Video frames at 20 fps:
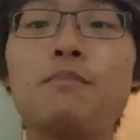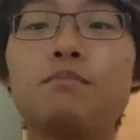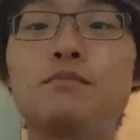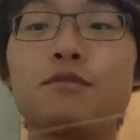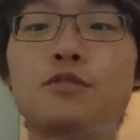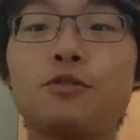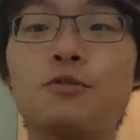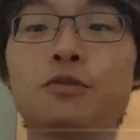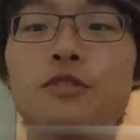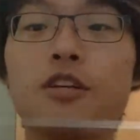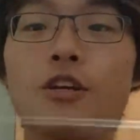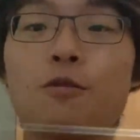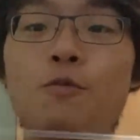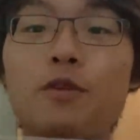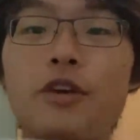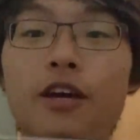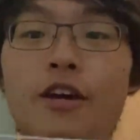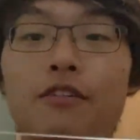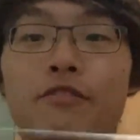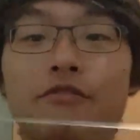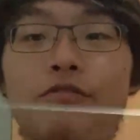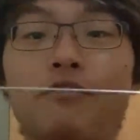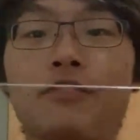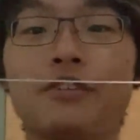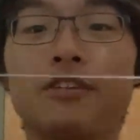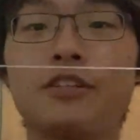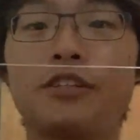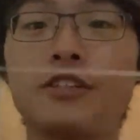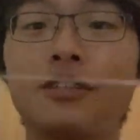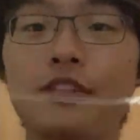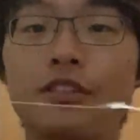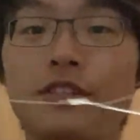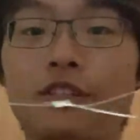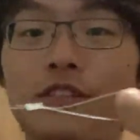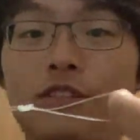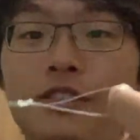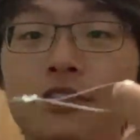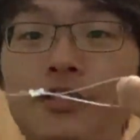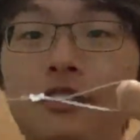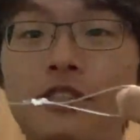So now we have
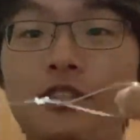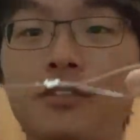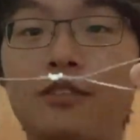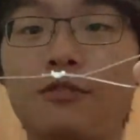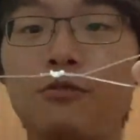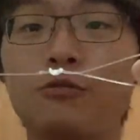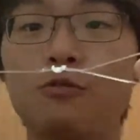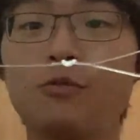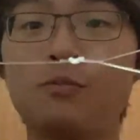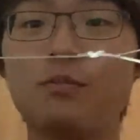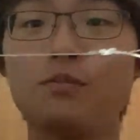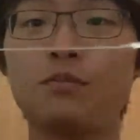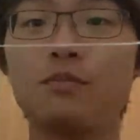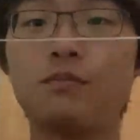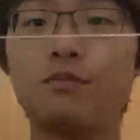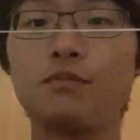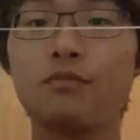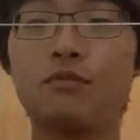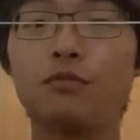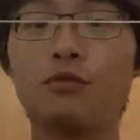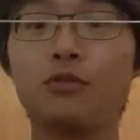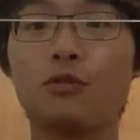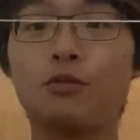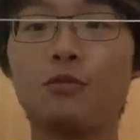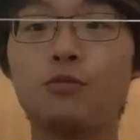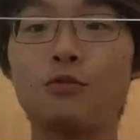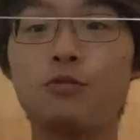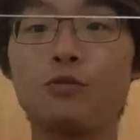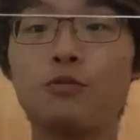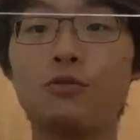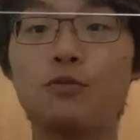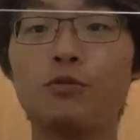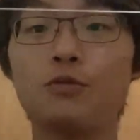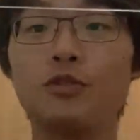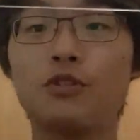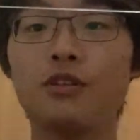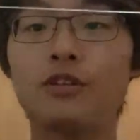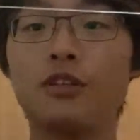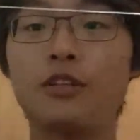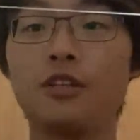loop to
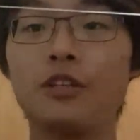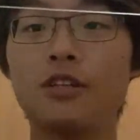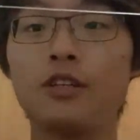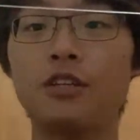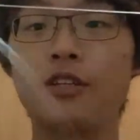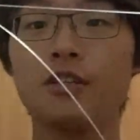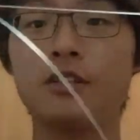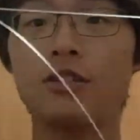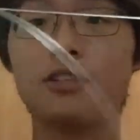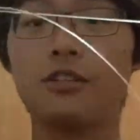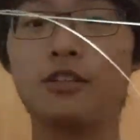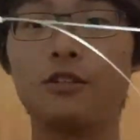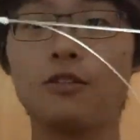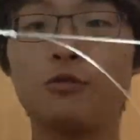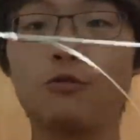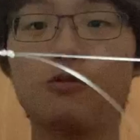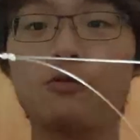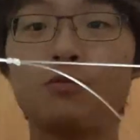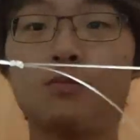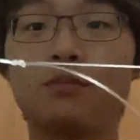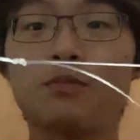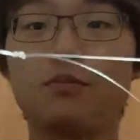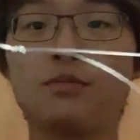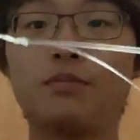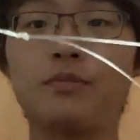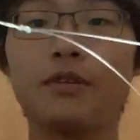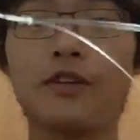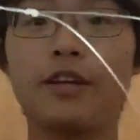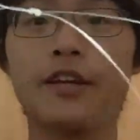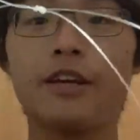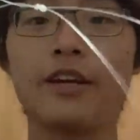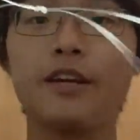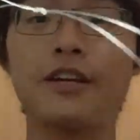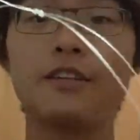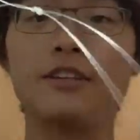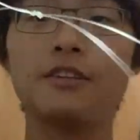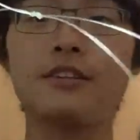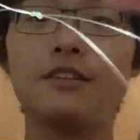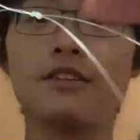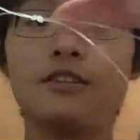loop
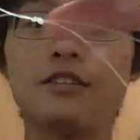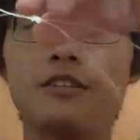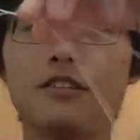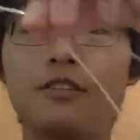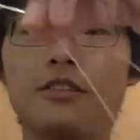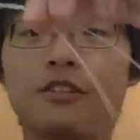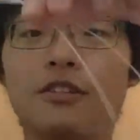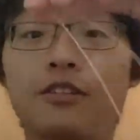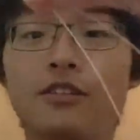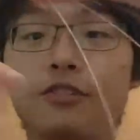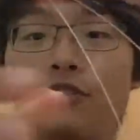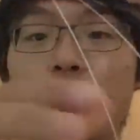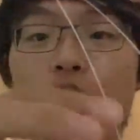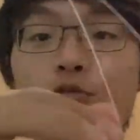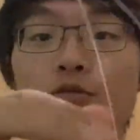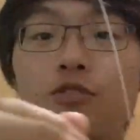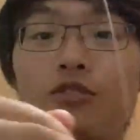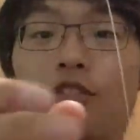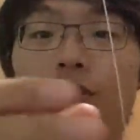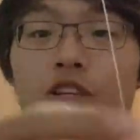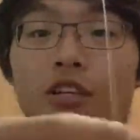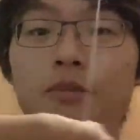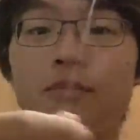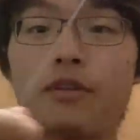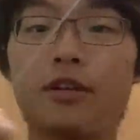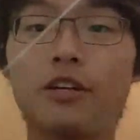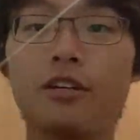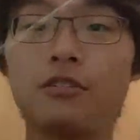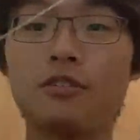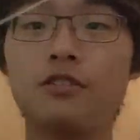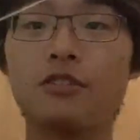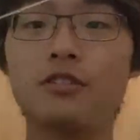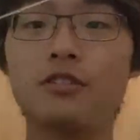and snoot coming out.